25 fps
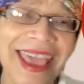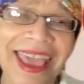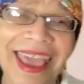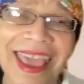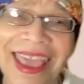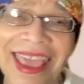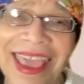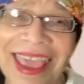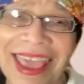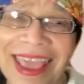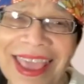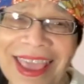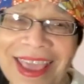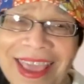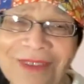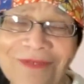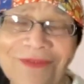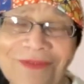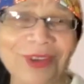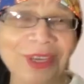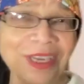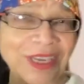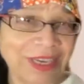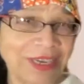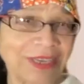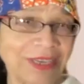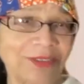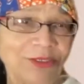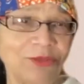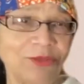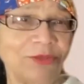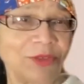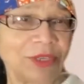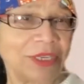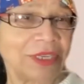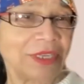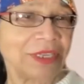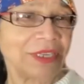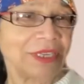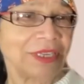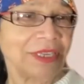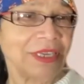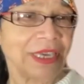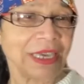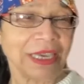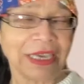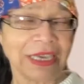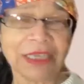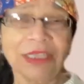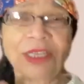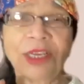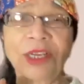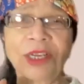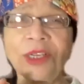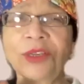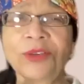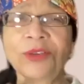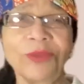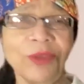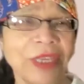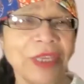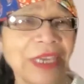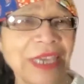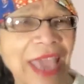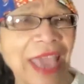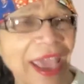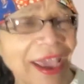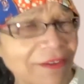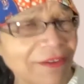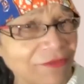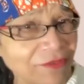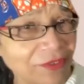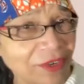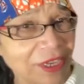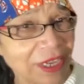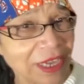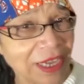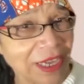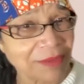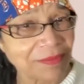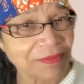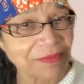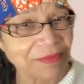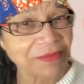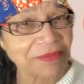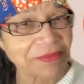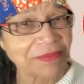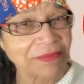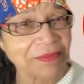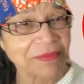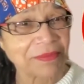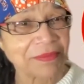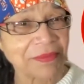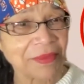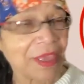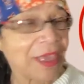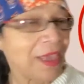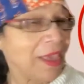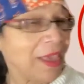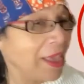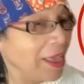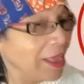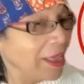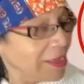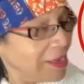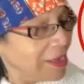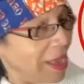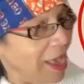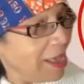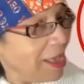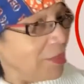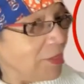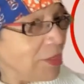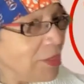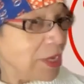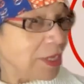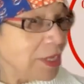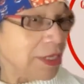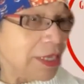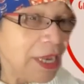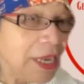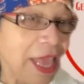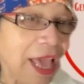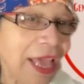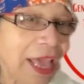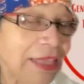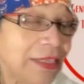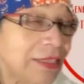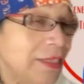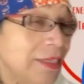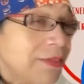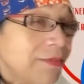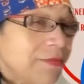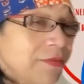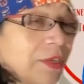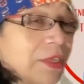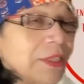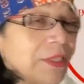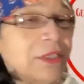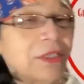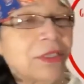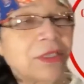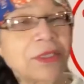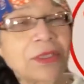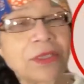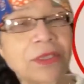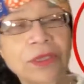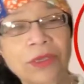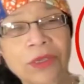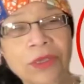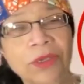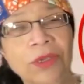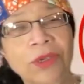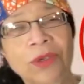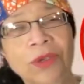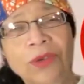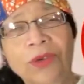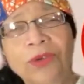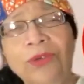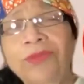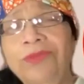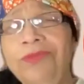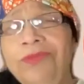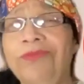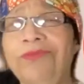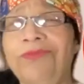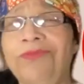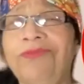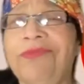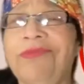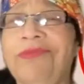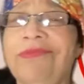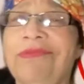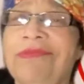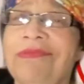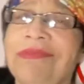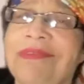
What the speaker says: every country, including Africa. Now, there's lots of us who